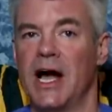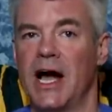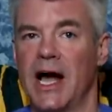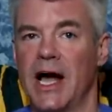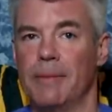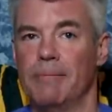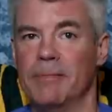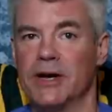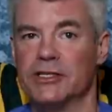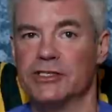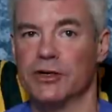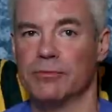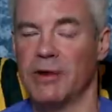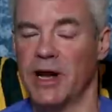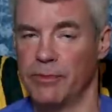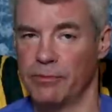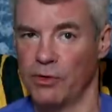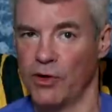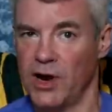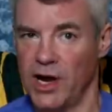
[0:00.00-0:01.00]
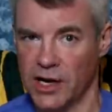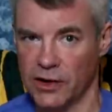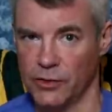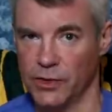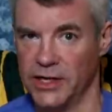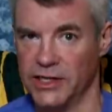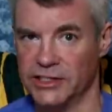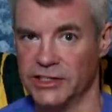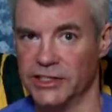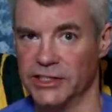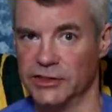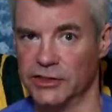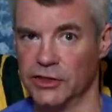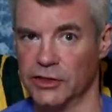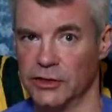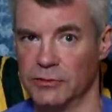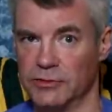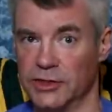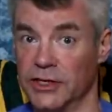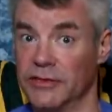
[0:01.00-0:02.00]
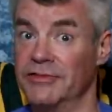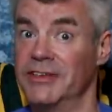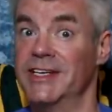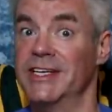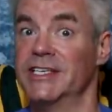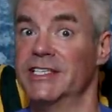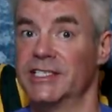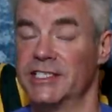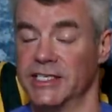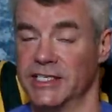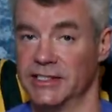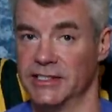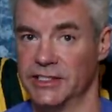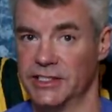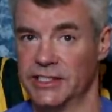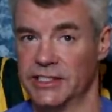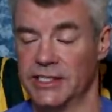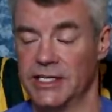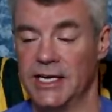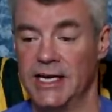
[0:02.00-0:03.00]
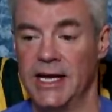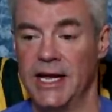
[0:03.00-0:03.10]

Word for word: I measure my progress in terms of distance.